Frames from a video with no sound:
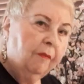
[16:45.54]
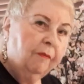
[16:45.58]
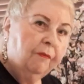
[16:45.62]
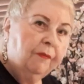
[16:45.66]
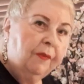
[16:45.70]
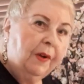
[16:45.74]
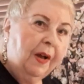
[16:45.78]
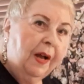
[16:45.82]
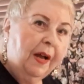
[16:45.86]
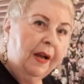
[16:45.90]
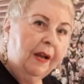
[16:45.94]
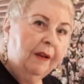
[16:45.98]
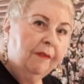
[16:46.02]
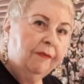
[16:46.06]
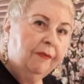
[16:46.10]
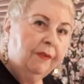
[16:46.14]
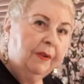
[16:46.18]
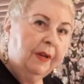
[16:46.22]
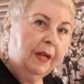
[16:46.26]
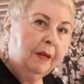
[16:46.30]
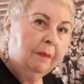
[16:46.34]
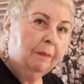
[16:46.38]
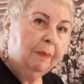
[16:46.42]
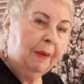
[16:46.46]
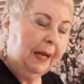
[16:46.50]
5
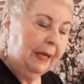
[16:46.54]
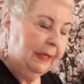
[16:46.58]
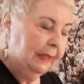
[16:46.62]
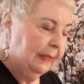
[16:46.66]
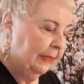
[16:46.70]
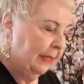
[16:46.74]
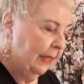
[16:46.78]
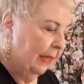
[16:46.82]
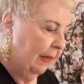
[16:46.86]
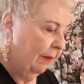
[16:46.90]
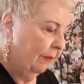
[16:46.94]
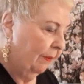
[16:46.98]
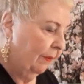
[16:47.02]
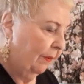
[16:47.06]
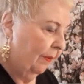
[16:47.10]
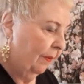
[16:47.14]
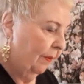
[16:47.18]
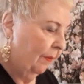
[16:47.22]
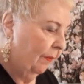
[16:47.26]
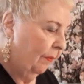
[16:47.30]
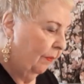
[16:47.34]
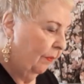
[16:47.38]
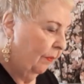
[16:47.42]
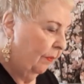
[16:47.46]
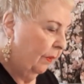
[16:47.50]
and back down.
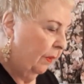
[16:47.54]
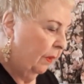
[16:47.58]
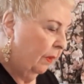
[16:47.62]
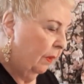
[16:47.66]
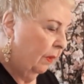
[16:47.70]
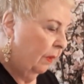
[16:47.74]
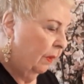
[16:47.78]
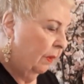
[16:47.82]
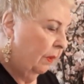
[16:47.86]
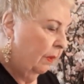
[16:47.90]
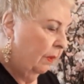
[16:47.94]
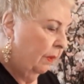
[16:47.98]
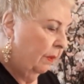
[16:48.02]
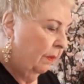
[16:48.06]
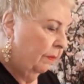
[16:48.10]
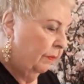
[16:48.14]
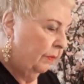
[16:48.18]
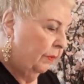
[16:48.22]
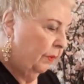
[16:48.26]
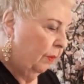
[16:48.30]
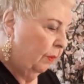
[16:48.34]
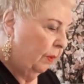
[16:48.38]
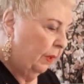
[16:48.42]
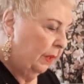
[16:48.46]
So